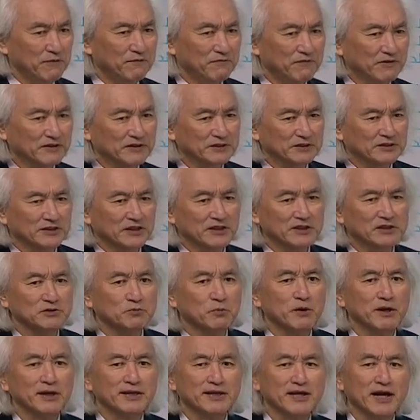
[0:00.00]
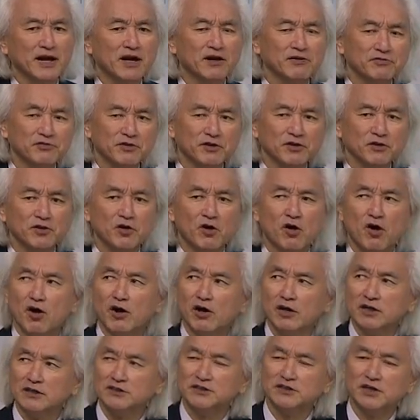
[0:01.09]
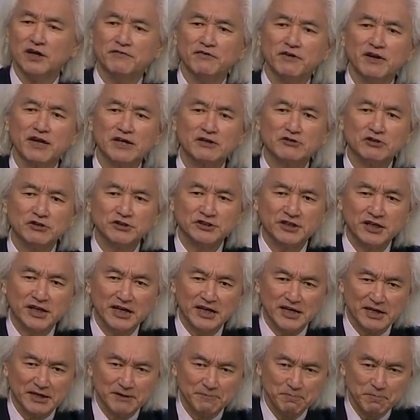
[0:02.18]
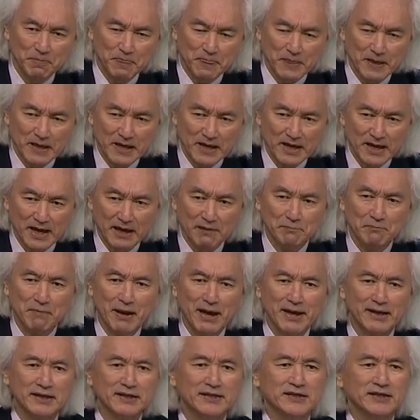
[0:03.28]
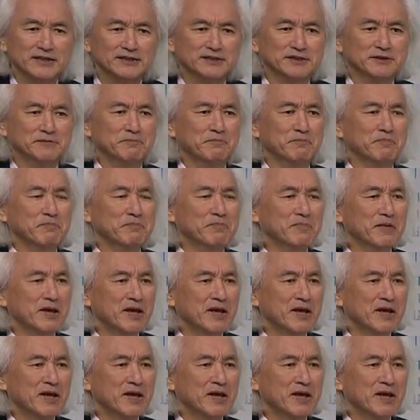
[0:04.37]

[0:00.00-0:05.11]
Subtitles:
physicists worked out the laws of electricity and magnetism.